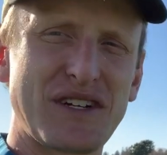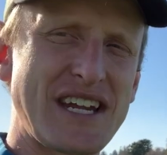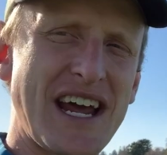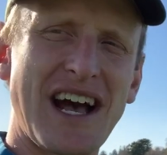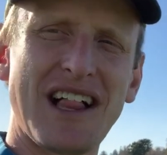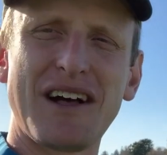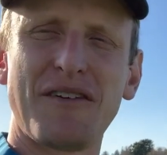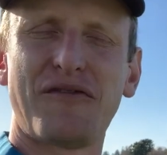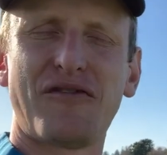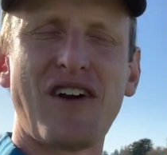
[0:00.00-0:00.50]

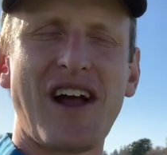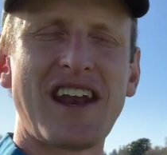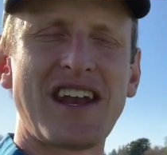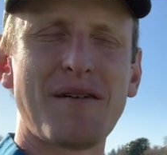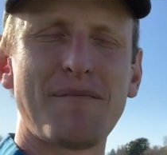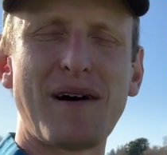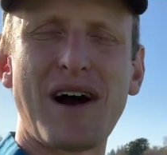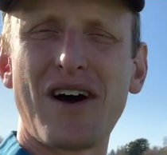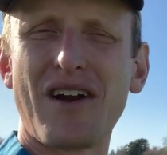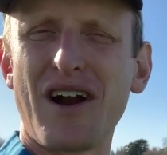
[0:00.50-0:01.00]
Tell a friend
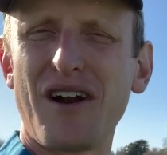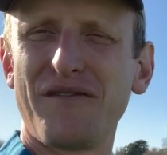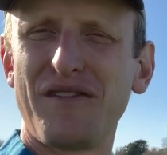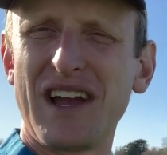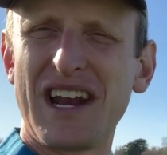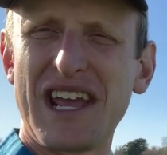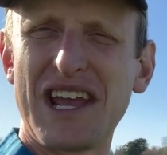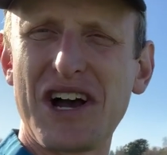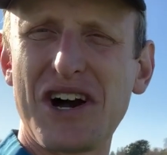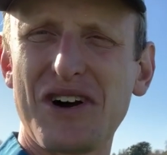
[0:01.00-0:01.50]
about our
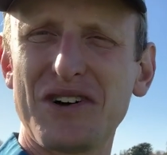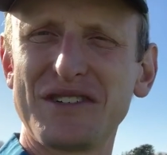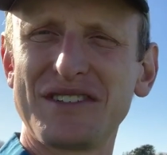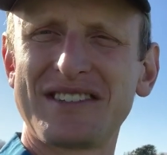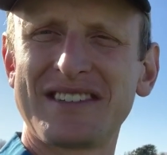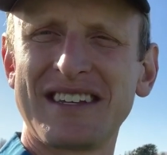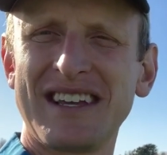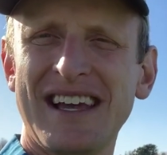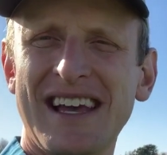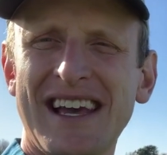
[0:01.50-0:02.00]

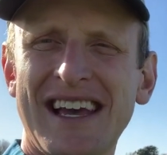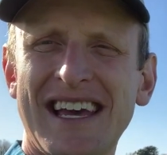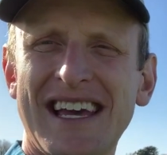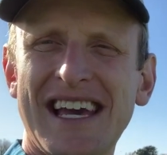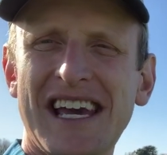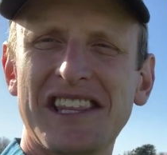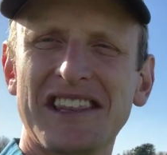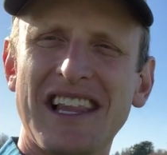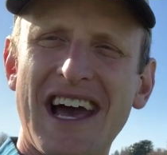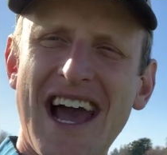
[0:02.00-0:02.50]
videos.
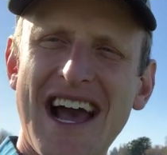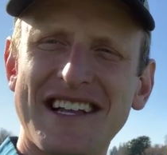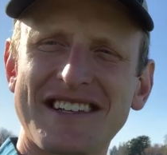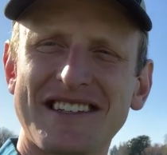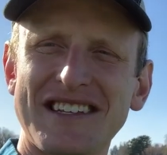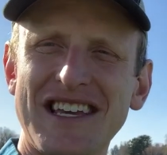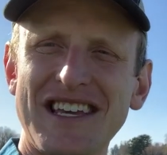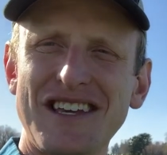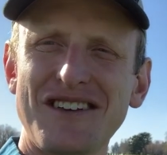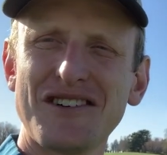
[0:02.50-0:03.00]
And
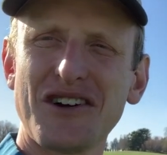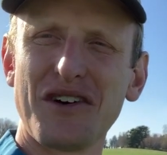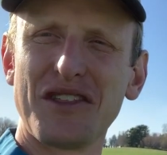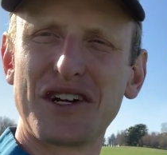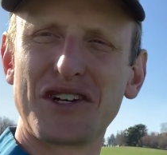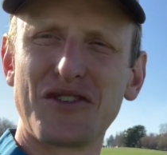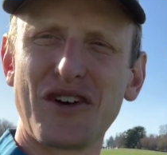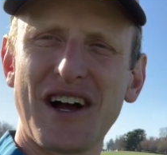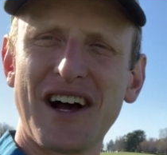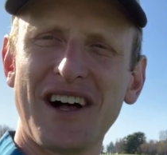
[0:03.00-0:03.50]
lastly, you know
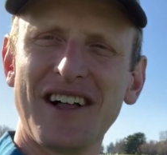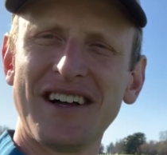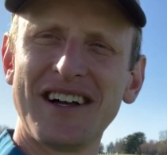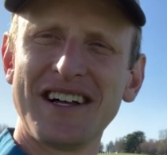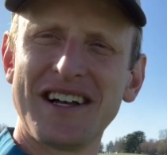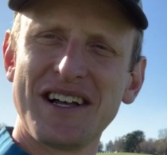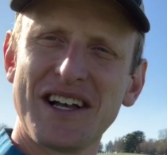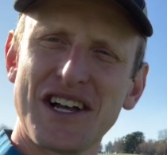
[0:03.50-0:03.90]
the drill.